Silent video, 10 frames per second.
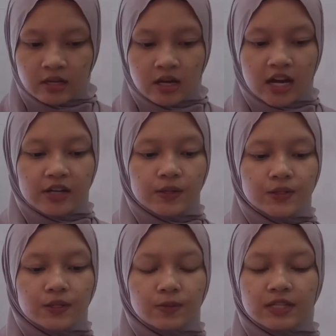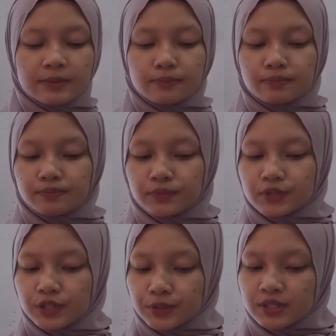I also will
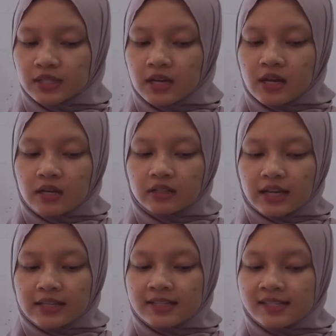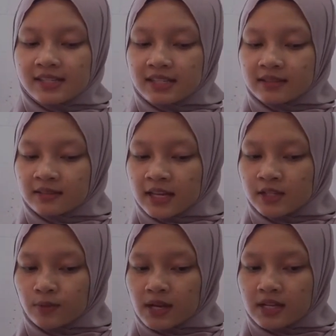use diagnostic tests
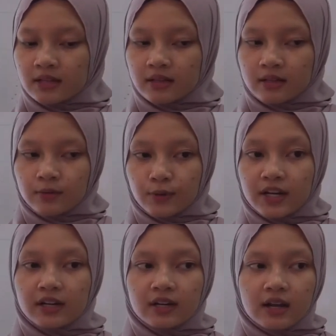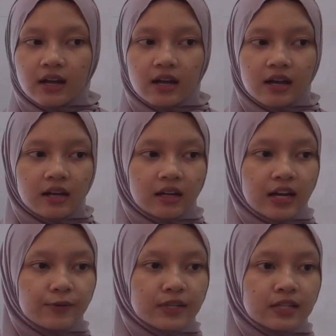where I
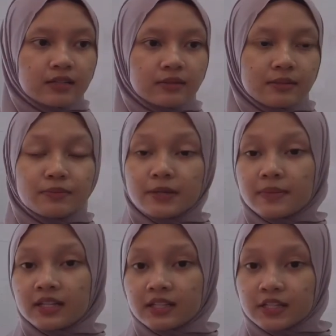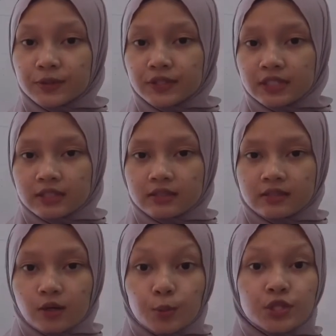will implement it during
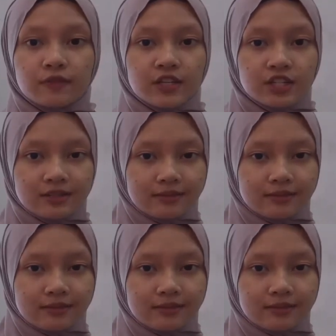observation